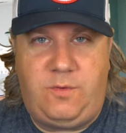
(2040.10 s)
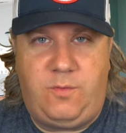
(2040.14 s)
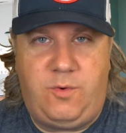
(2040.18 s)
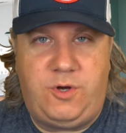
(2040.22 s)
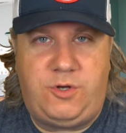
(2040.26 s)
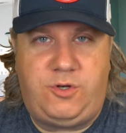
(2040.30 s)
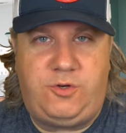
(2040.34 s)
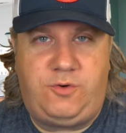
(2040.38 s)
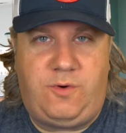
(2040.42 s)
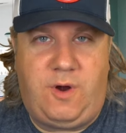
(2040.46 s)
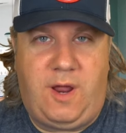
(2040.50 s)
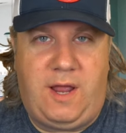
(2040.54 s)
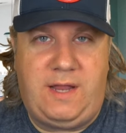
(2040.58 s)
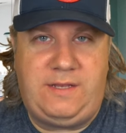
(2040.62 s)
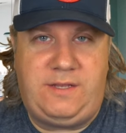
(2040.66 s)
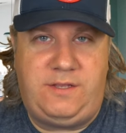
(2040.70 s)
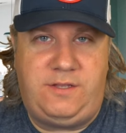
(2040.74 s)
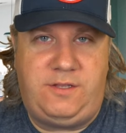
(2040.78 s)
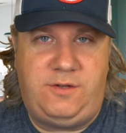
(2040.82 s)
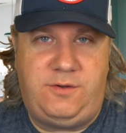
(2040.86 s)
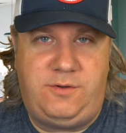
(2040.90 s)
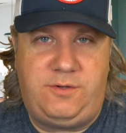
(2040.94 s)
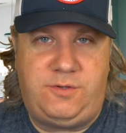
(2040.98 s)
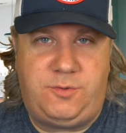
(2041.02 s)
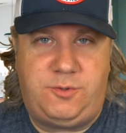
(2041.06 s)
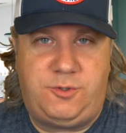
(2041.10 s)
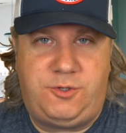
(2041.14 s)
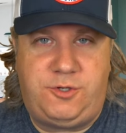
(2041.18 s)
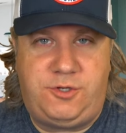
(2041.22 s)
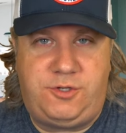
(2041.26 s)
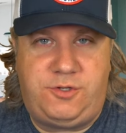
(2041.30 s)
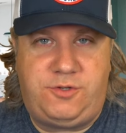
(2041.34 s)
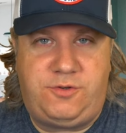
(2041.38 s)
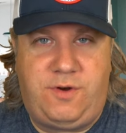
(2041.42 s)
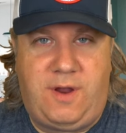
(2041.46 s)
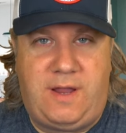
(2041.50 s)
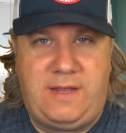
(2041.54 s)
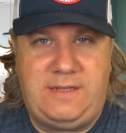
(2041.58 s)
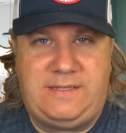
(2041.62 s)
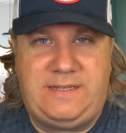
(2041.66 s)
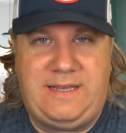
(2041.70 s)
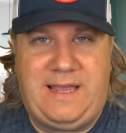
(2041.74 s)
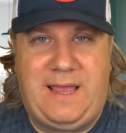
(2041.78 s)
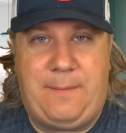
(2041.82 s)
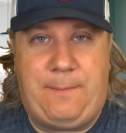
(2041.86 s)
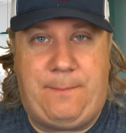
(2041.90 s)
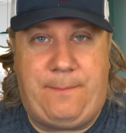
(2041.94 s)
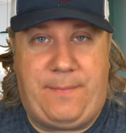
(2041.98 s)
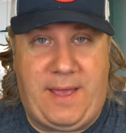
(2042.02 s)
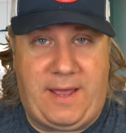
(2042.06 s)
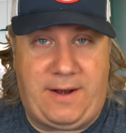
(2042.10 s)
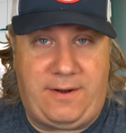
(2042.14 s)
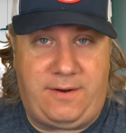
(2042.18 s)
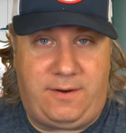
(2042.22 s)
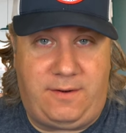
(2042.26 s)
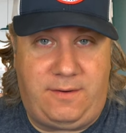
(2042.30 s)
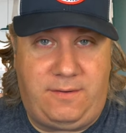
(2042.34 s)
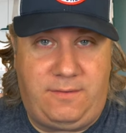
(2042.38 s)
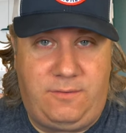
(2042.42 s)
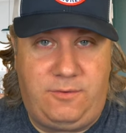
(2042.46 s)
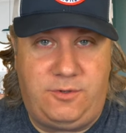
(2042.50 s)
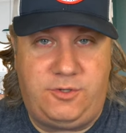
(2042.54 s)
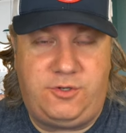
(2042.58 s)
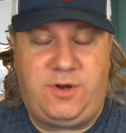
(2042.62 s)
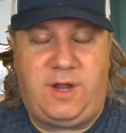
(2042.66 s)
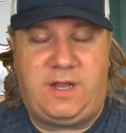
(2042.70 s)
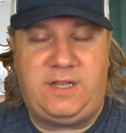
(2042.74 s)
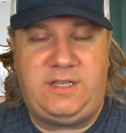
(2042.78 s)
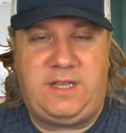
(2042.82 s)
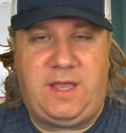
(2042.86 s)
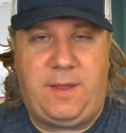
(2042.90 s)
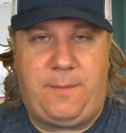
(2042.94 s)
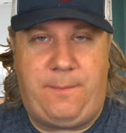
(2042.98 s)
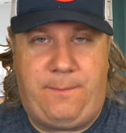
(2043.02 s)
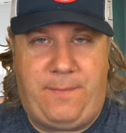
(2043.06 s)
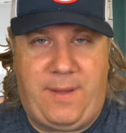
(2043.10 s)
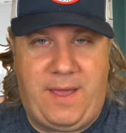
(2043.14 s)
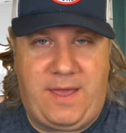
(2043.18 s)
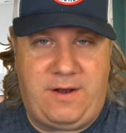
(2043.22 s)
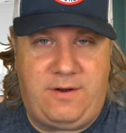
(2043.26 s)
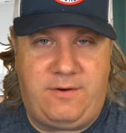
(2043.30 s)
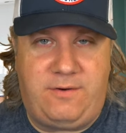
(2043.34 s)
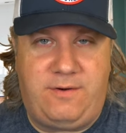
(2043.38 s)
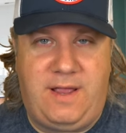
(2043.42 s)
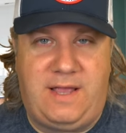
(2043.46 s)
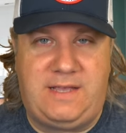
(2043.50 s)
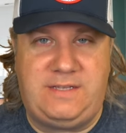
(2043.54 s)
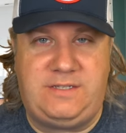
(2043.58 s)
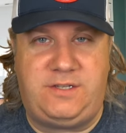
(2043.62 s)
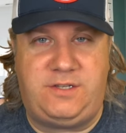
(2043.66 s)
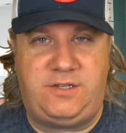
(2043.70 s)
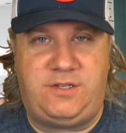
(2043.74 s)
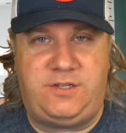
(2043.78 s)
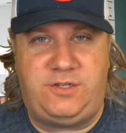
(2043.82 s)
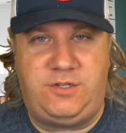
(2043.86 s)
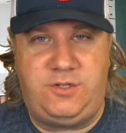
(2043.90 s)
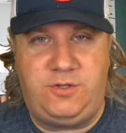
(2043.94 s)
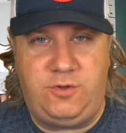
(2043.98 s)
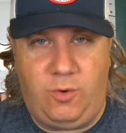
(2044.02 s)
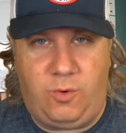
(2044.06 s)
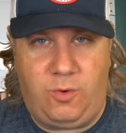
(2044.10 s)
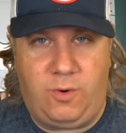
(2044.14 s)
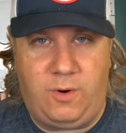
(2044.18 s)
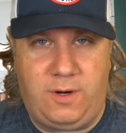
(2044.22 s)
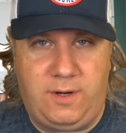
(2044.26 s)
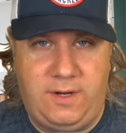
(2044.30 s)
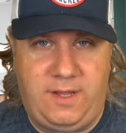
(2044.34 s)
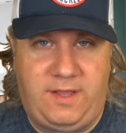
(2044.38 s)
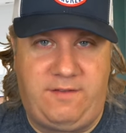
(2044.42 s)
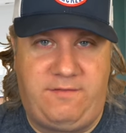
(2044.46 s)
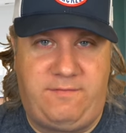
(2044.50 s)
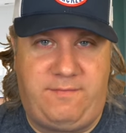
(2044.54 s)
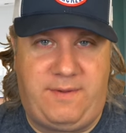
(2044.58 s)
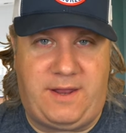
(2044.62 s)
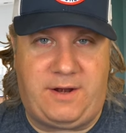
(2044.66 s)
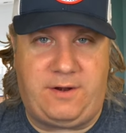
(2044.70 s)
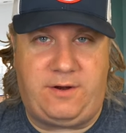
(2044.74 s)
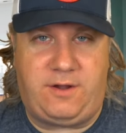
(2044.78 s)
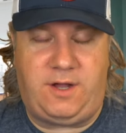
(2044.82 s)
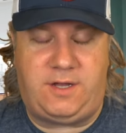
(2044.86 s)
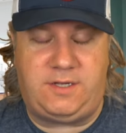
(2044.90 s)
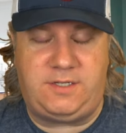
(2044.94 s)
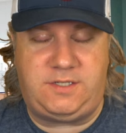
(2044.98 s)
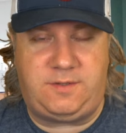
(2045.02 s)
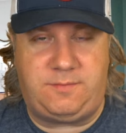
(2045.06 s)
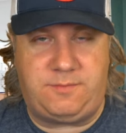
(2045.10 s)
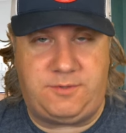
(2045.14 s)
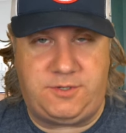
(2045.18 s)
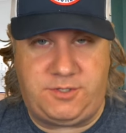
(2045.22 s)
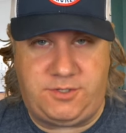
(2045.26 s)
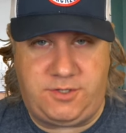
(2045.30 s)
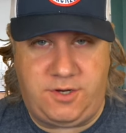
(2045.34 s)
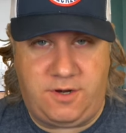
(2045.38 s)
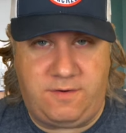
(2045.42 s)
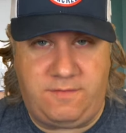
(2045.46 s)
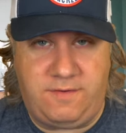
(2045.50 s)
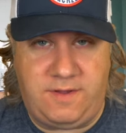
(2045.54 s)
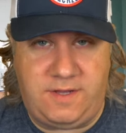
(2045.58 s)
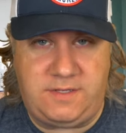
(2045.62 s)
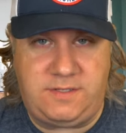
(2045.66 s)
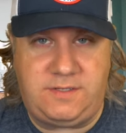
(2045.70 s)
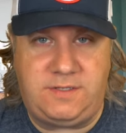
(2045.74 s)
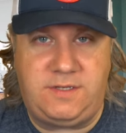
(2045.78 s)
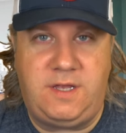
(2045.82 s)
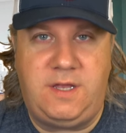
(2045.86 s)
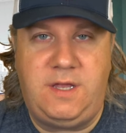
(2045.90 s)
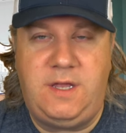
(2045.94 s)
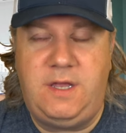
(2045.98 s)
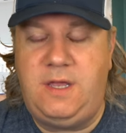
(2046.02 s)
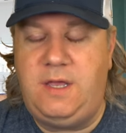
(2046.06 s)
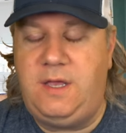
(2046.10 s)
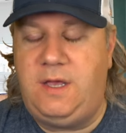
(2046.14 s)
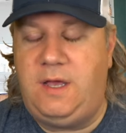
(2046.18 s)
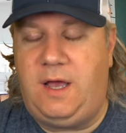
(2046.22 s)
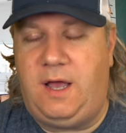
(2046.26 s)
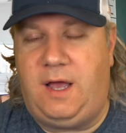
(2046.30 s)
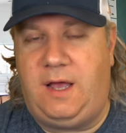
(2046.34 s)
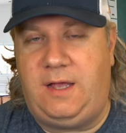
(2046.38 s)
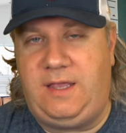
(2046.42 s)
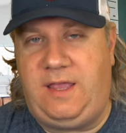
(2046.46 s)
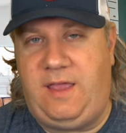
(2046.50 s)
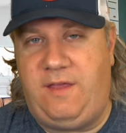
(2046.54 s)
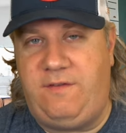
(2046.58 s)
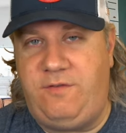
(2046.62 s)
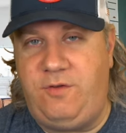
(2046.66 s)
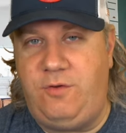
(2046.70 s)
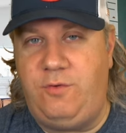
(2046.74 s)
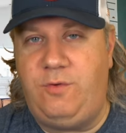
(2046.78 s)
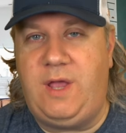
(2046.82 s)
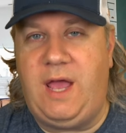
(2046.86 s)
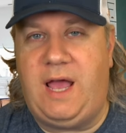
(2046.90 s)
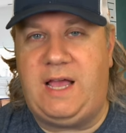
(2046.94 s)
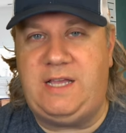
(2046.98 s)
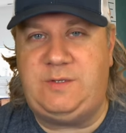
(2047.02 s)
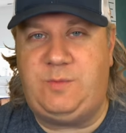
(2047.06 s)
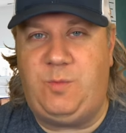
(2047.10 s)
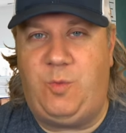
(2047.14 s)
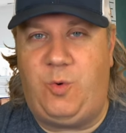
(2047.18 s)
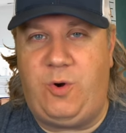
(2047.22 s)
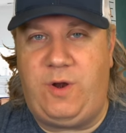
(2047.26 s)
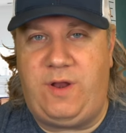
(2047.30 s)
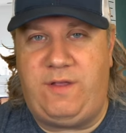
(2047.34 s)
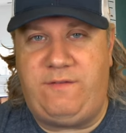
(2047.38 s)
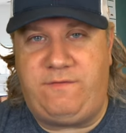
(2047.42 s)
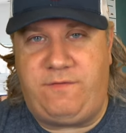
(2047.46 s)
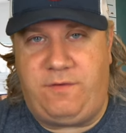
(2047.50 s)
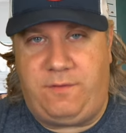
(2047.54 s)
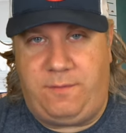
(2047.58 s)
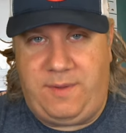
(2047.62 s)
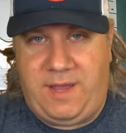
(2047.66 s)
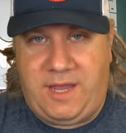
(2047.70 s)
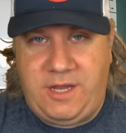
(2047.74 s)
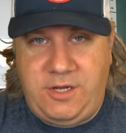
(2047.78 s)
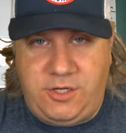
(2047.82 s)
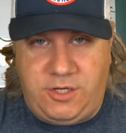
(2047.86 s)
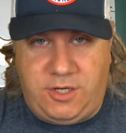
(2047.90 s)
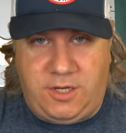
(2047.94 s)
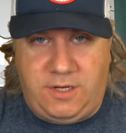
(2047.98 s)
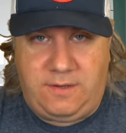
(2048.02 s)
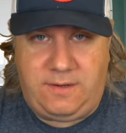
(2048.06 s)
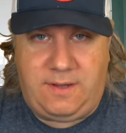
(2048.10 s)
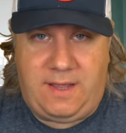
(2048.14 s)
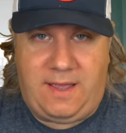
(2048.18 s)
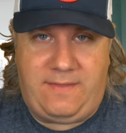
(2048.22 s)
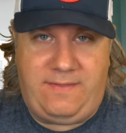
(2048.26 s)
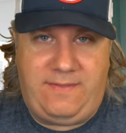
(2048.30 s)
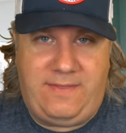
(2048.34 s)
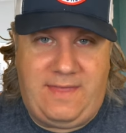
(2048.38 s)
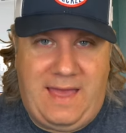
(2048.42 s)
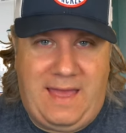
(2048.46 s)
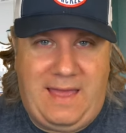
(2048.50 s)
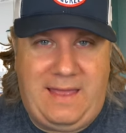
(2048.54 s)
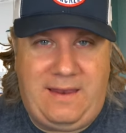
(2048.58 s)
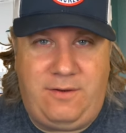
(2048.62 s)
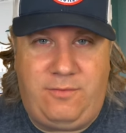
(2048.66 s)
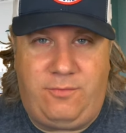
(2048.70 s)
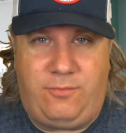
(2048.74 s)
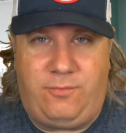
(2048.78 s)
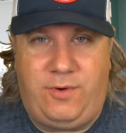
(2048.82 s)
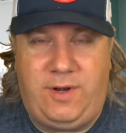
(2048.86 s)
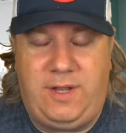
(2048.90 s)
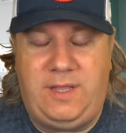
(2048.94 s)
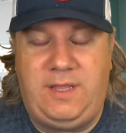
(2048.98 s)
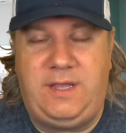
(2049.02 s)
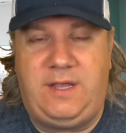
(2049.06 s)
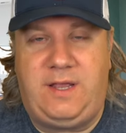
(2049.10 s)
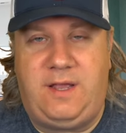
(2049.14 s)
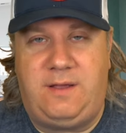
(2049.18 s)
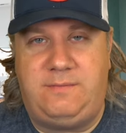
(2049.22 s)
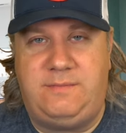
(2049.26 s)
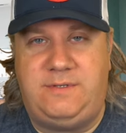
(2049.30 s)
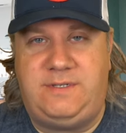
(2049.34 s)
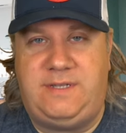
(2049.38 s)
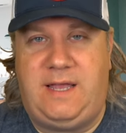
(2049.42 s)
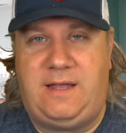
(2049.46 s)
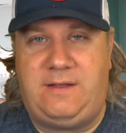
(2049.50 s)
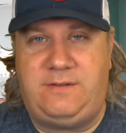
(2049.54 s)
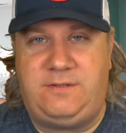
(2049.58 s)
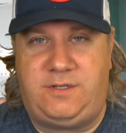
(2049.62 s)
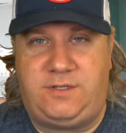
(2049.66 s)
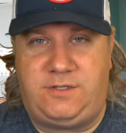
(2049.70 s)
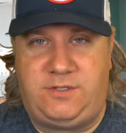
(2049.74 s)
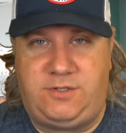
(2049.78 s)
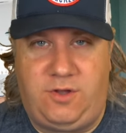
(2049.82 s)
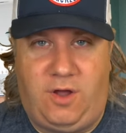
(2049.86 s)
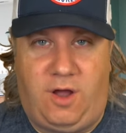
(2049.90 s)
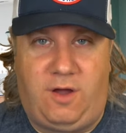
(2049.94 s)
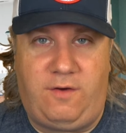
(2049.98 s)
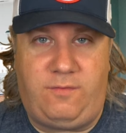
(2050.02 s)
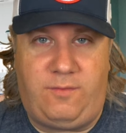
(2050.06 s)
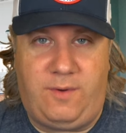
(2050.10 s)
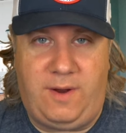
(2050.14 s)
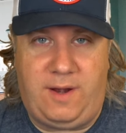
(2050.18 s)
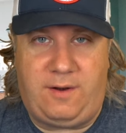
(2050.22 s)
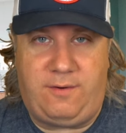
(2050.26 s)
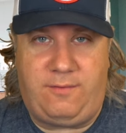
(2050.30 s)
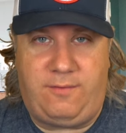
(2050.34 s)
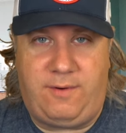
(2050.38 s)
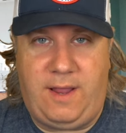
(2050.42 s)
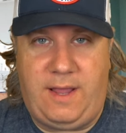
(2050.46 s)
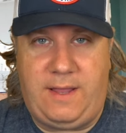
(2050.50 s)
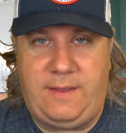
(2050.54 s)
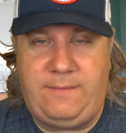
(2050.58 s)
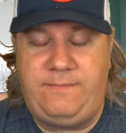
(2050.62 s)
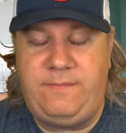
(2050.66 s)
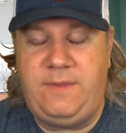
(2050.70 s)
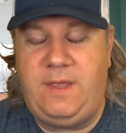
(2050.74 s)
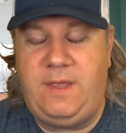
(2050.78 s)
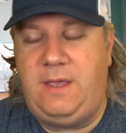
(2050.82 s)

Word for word: we're trying to do is we're just trying to get better. We're trying to get better as a store, give better customer service, uh, give you guys more information. And that really comes down to software, right?